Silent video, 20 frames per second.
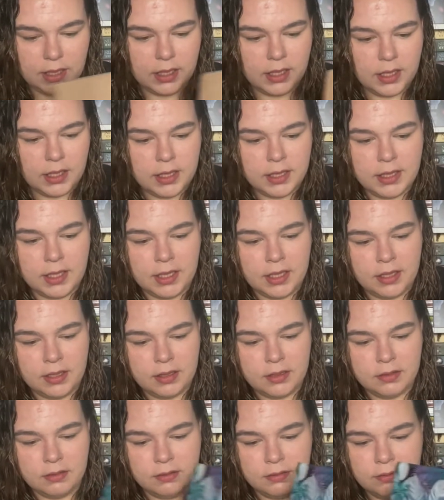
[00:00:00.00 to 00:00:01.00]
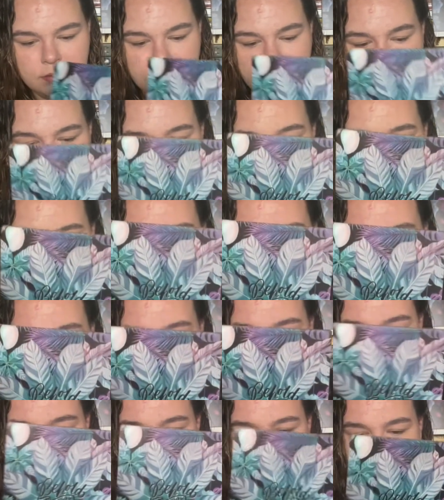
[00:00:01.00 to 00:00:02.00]
and then you
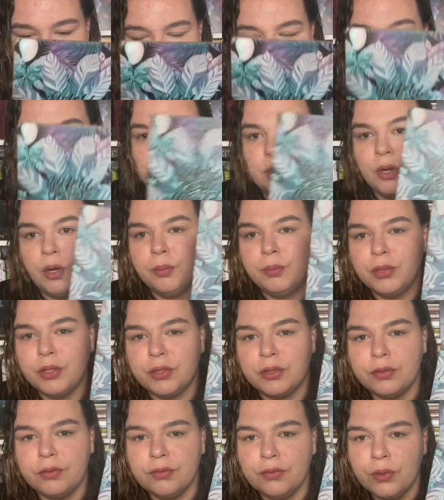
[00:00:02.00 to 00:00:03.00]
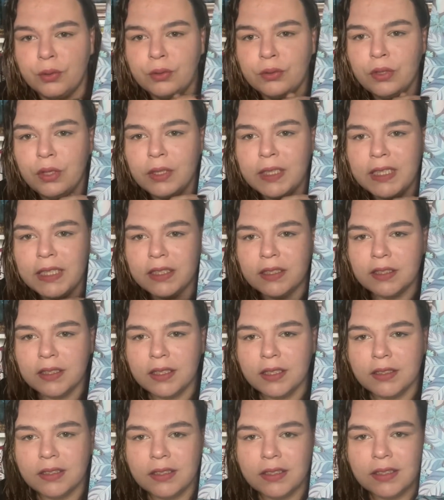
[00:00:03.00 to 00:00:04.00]
can pop your phone on it,
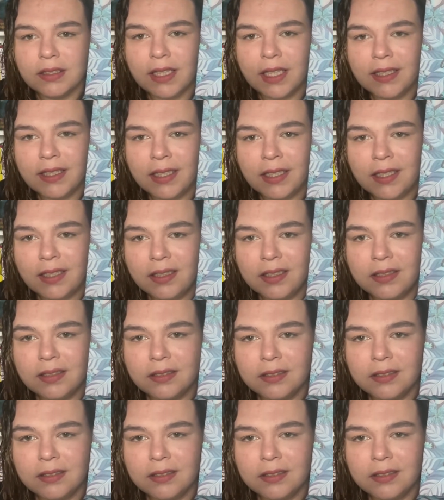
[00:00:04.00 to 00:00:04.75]
I think.